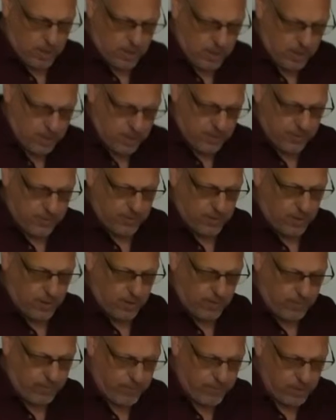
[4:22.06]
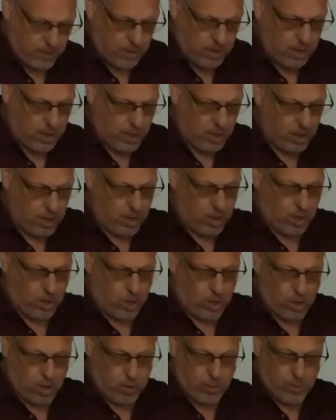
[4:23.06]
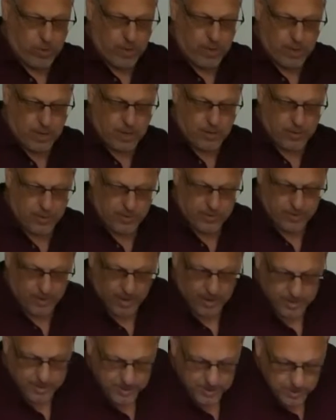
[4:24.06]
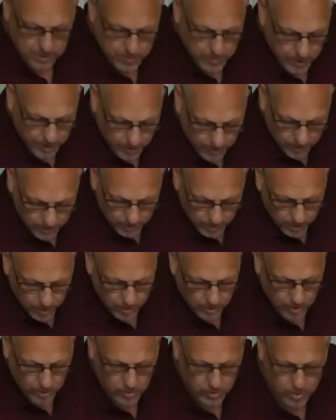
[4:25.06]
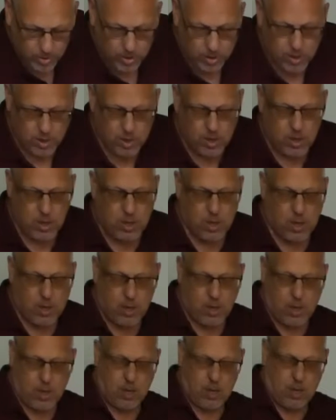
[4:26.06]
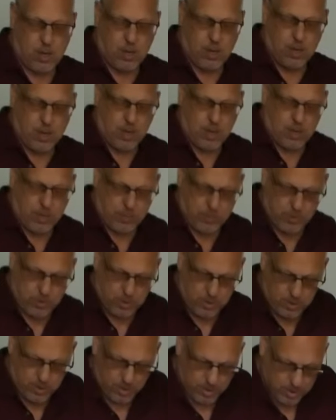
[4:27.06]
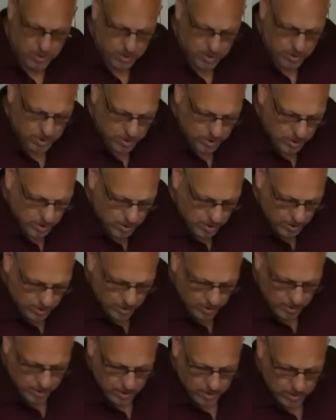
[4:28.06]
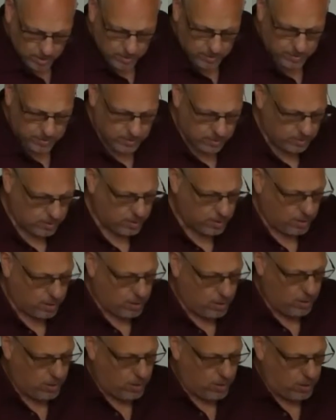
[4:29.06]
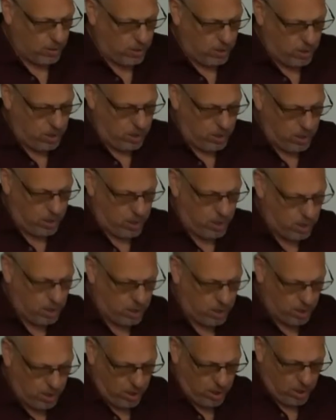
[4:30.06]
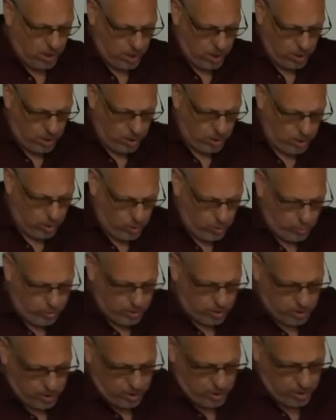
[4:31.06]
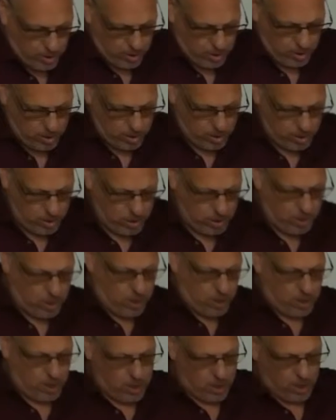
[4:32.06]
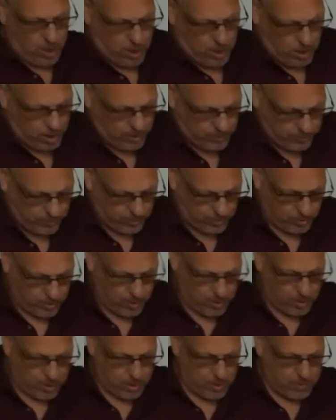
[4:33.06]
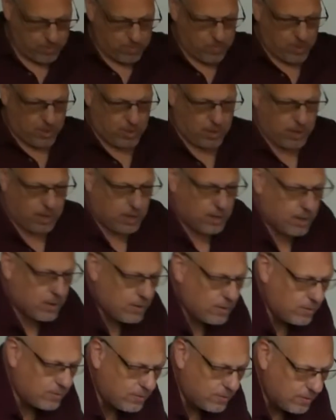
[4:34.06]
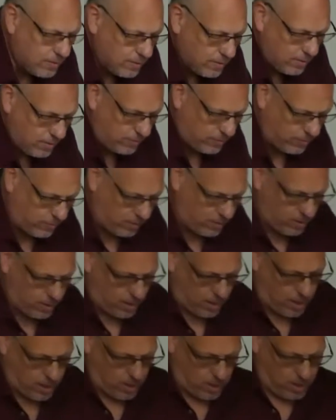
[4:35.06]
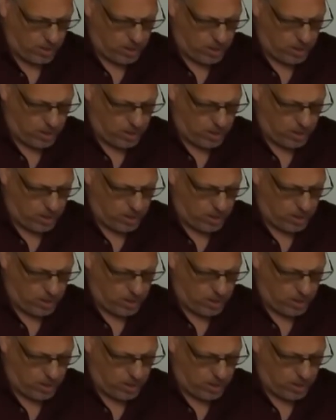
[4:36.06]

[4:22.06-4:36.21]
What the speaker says: on itself all the way down this IT band. Another option, let's get a little lotion here. I'll straighten out my leg. You see that?